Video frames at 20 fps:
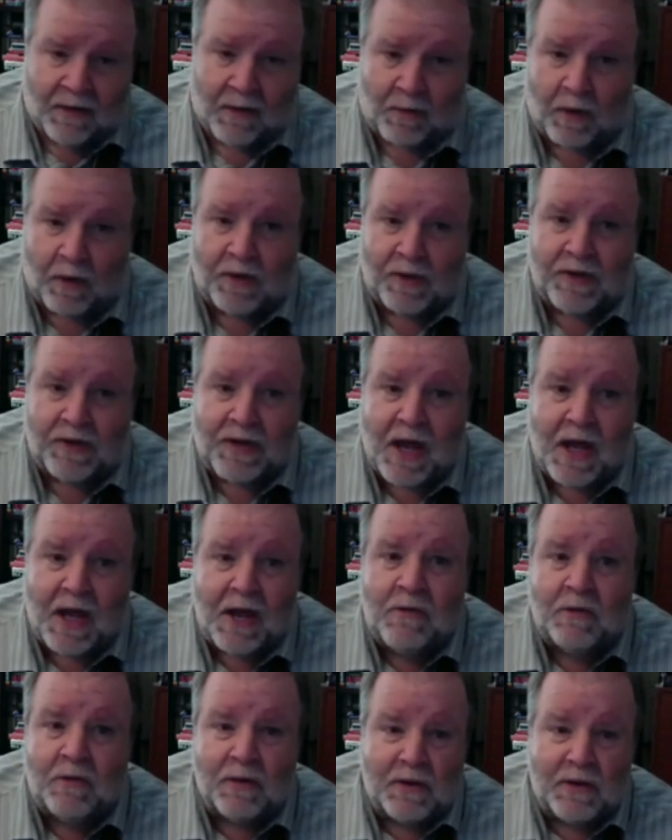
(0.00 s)
One day
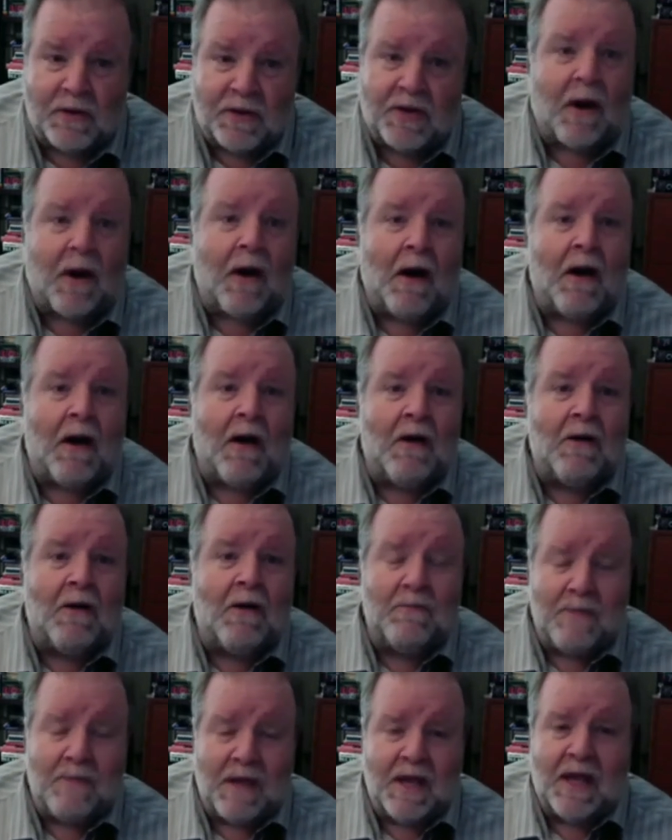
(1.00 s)
you would
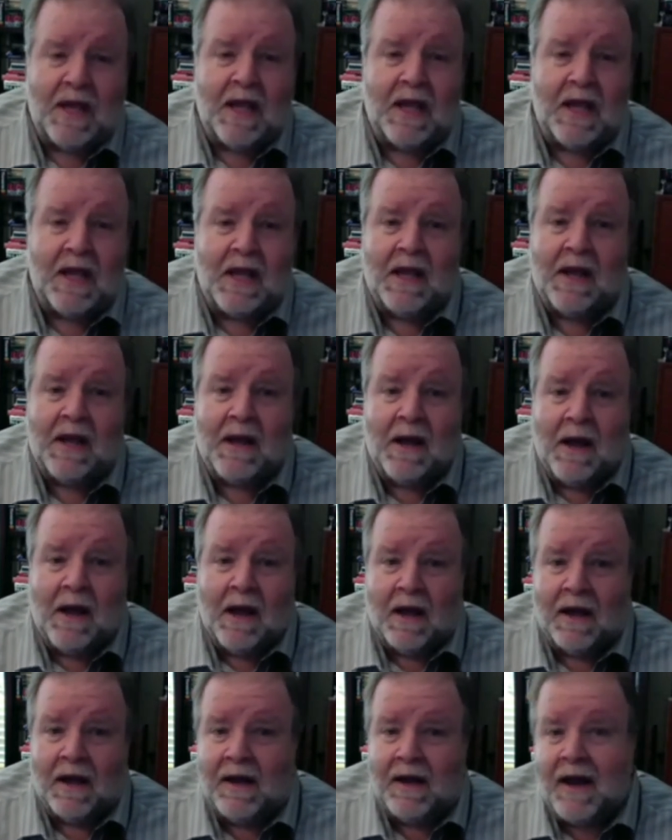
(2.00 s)
call me,
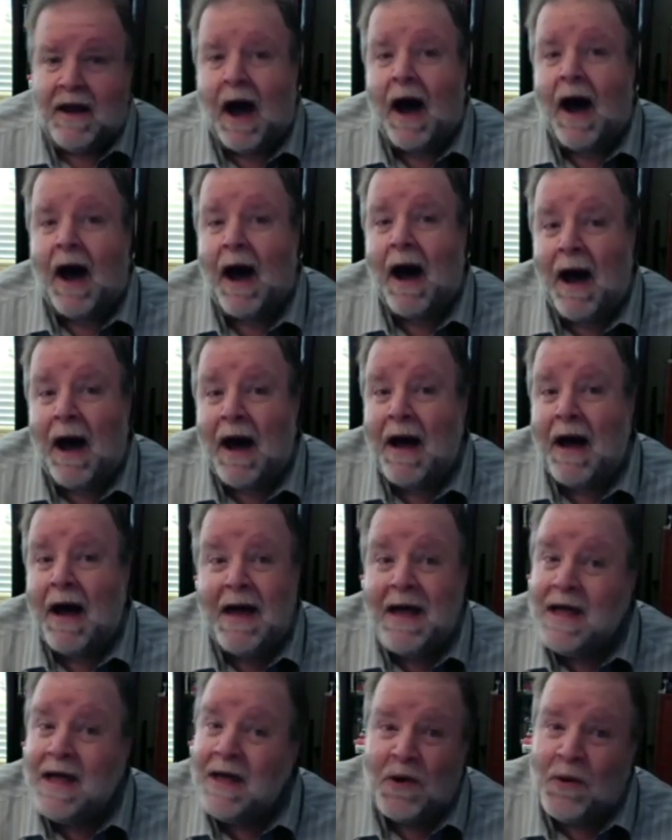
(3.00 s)
and
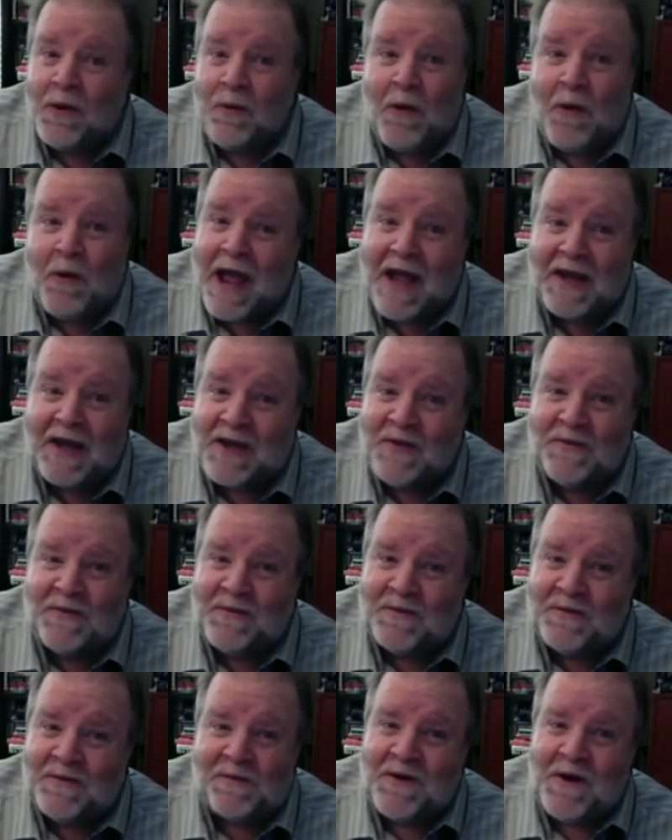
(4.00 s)
I'd
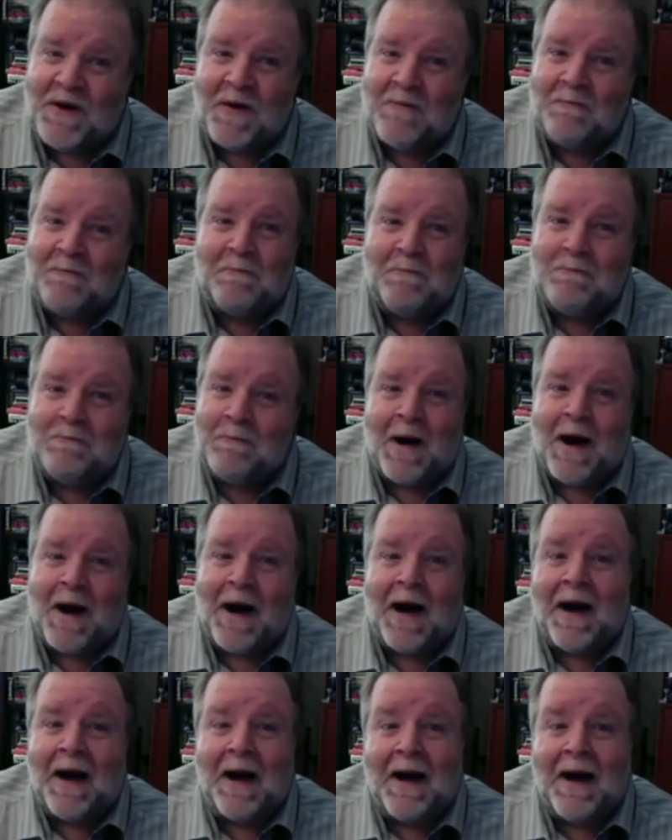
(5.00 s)
awaken from
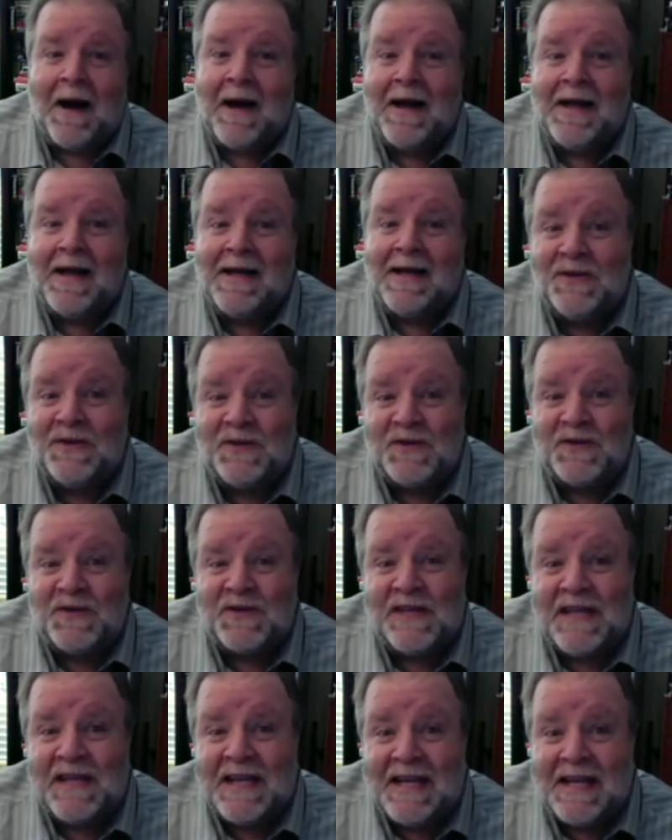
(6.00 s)
my
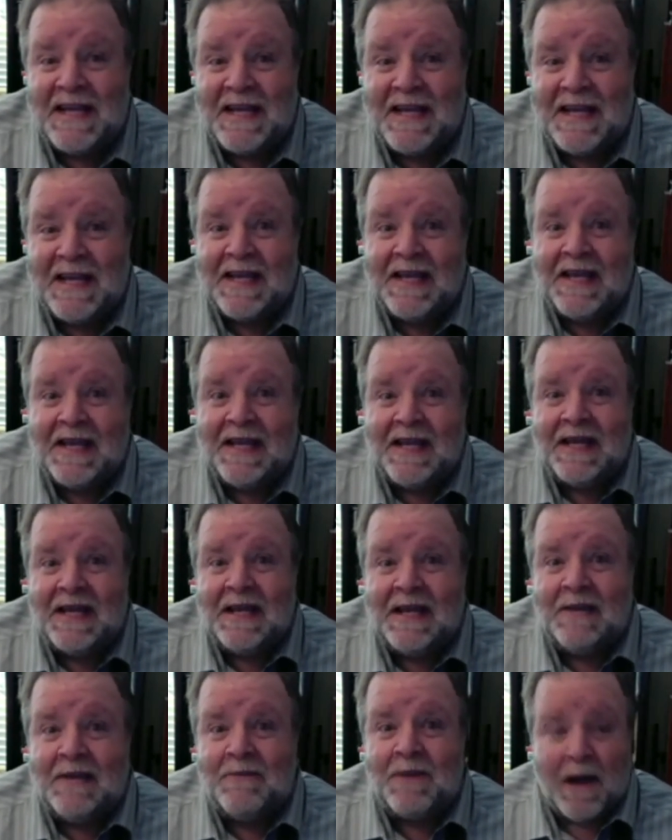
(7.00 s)
sleep,
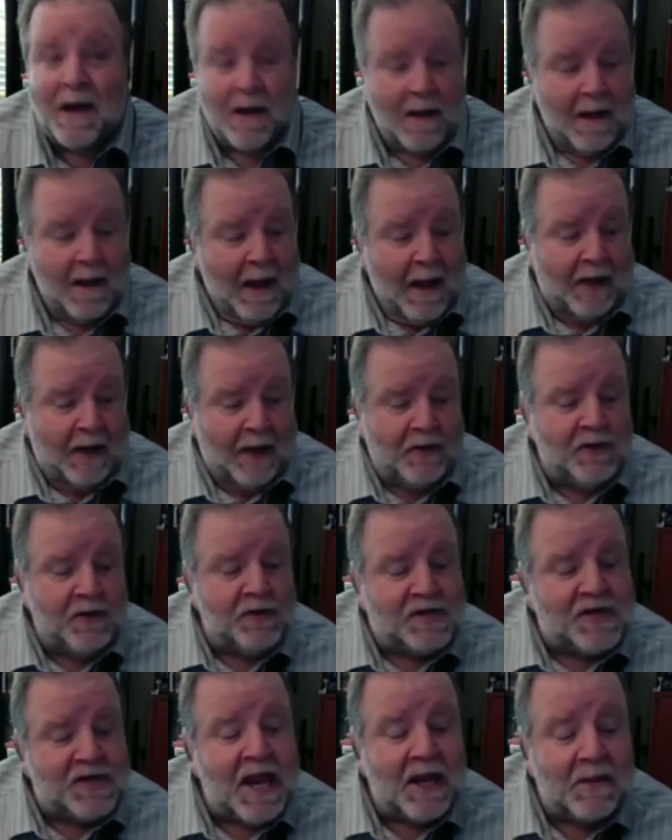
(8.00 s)
and
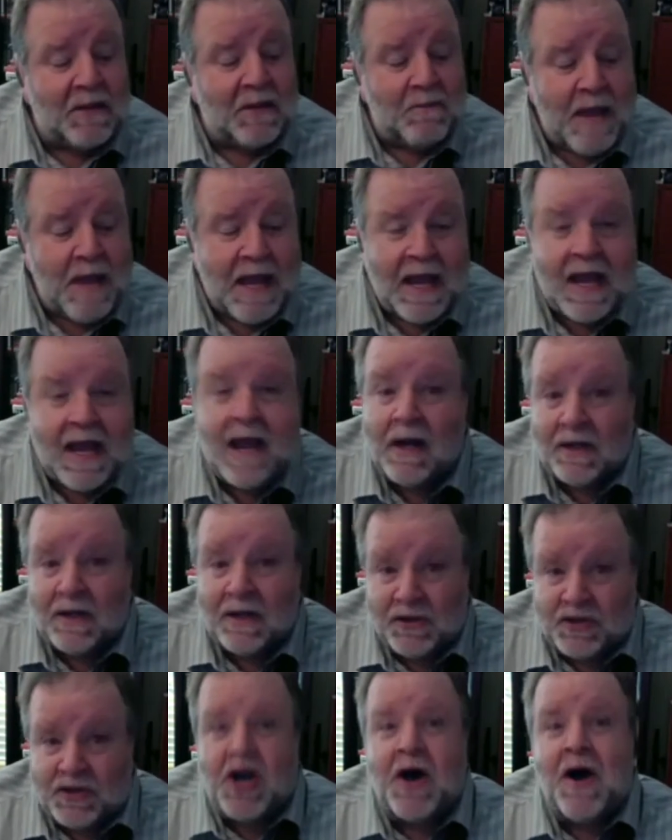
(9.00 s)
you'd take me
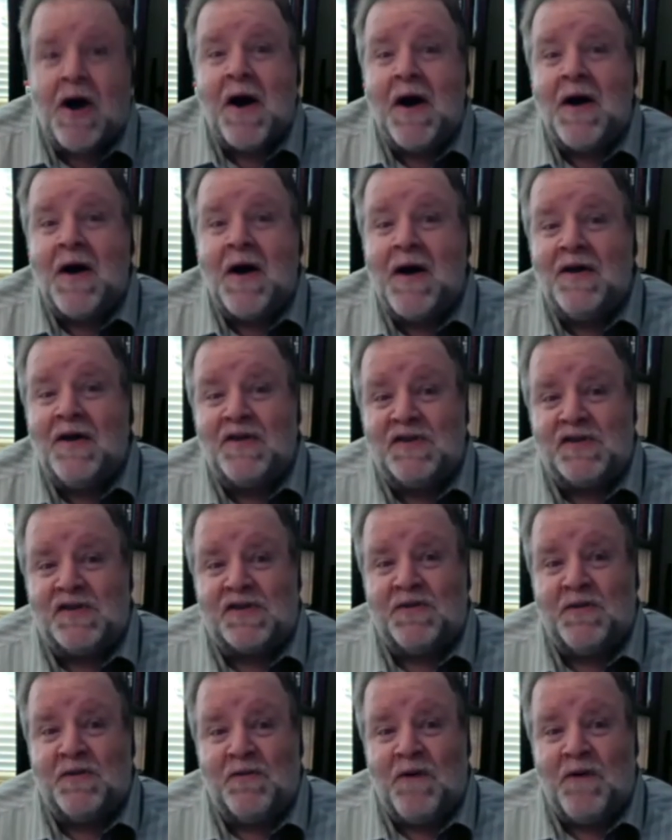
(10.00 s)

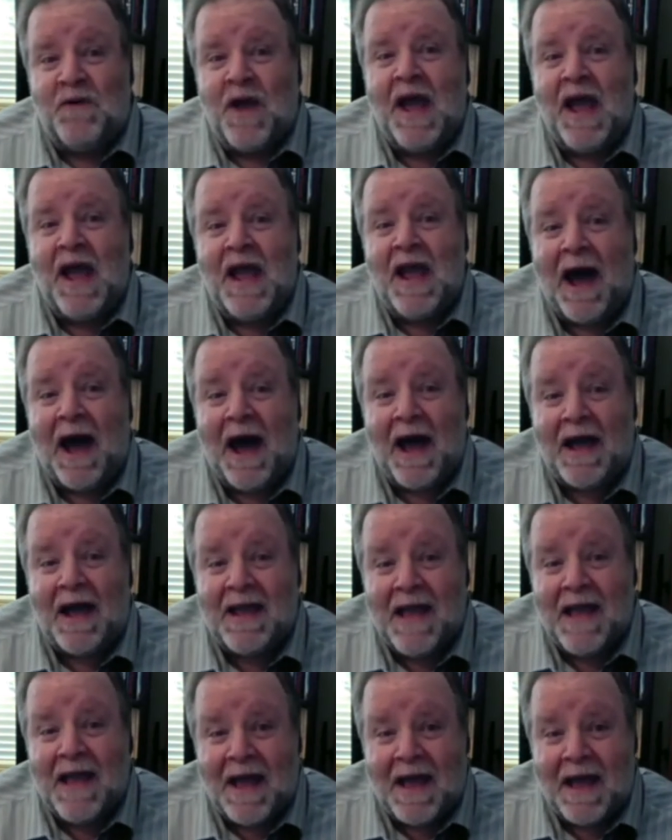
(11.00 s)
just the way I
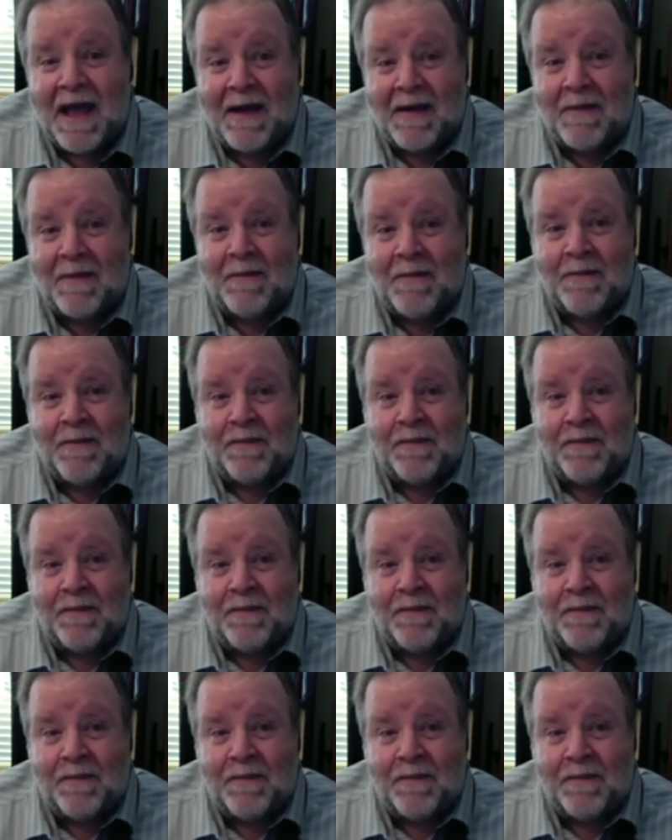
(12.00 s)
am,